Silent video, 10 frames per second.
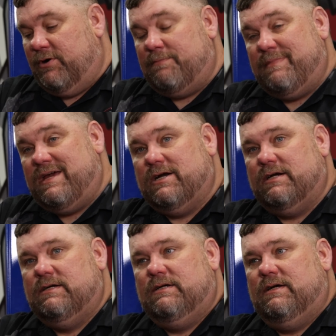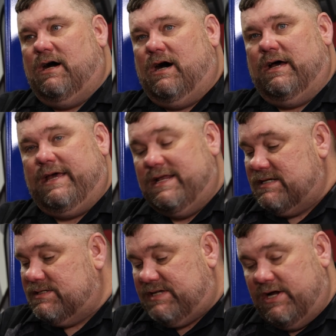put a meter
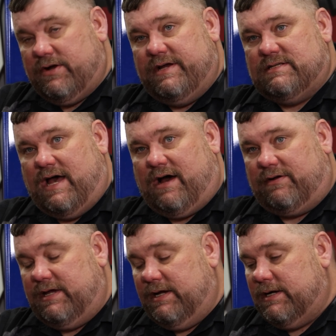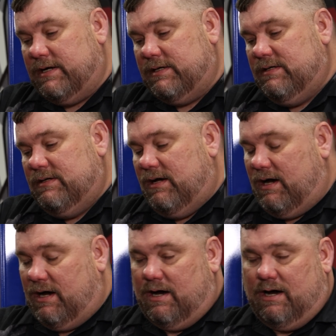into series out here
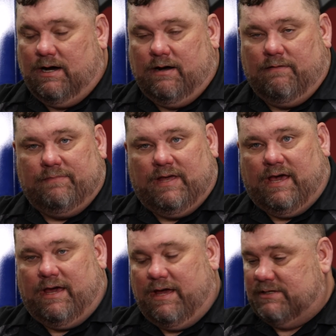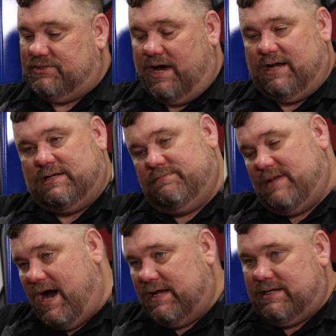and try to
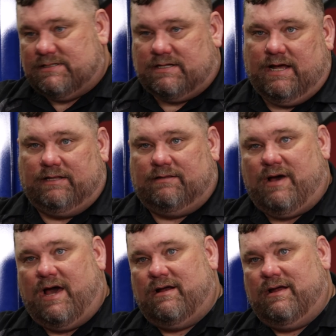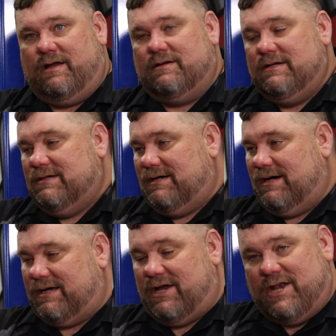not disconnect the battery
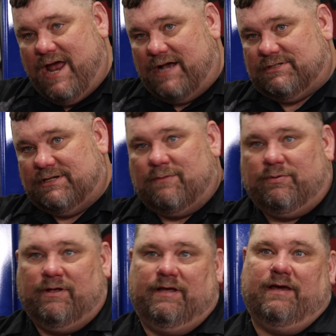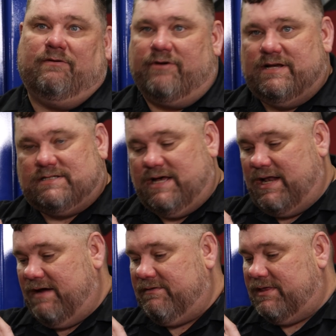connection completely and
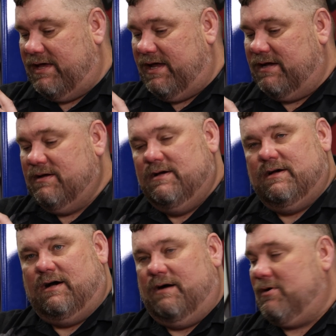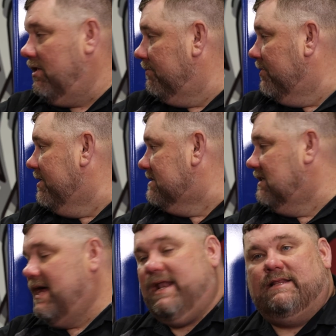reset everything. All I'm doing is
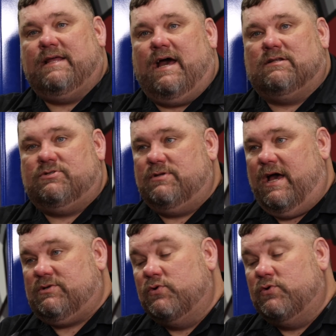letting that